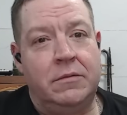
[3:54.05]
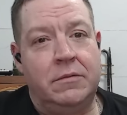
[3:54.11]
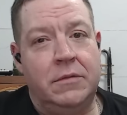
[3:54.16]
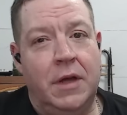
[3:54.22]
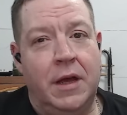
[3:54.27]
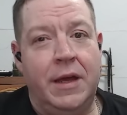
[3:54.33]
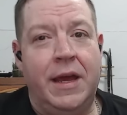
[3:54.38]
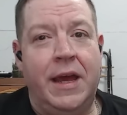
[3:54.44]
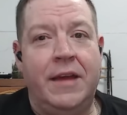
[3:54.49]

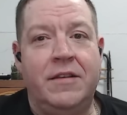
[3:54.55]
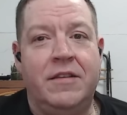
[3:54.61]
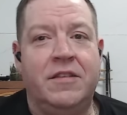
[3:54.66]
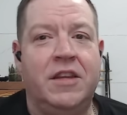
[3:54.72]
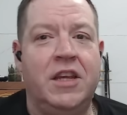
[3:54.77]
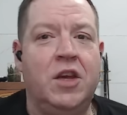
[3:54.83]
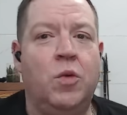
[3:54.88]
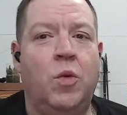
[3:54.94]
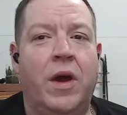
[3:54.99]
against
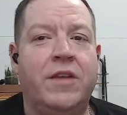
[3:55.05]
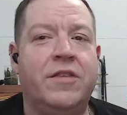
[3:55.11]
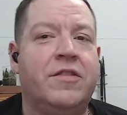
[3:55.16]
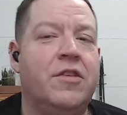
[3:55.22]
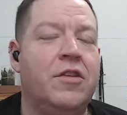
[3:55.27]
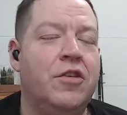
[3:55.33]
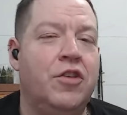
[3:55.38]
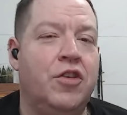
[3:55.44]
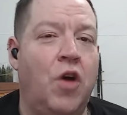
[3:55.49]
the
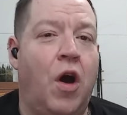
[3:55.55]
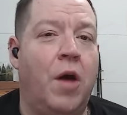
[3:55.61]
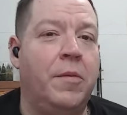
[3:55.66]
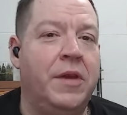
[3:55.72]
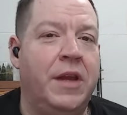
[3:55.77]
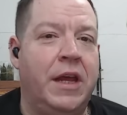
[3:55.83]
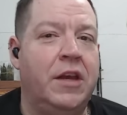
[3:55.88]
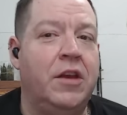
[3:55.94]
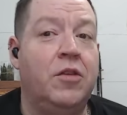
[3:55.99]

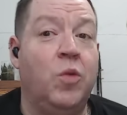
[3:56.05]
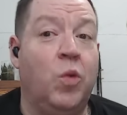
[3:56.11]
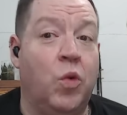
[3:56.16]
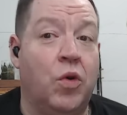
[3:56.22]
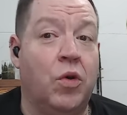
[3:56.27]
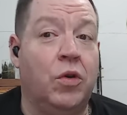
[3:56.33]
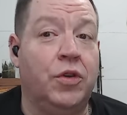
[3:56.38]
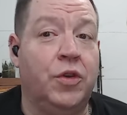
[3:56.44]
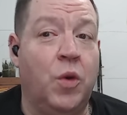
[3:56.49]
Western-dominated
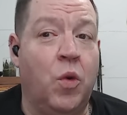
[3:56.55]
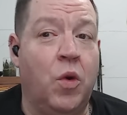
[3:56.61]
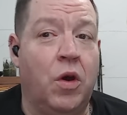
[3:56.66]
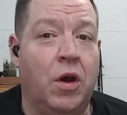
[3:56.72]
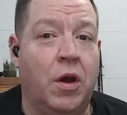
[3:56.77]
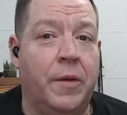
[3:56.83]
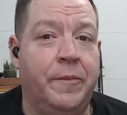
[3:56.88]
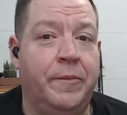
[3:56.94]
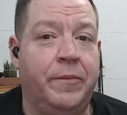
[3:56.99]
world
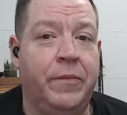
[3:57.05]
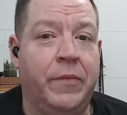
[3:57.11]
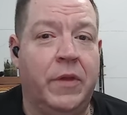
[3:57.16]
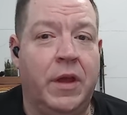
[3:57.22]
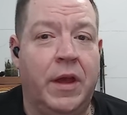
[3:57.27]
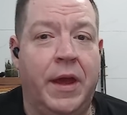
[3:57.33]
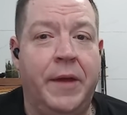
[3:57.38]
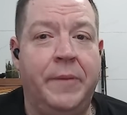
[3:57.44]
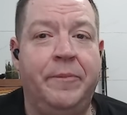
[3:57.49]
order.
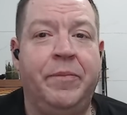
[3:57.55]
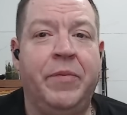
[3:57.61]
Okay?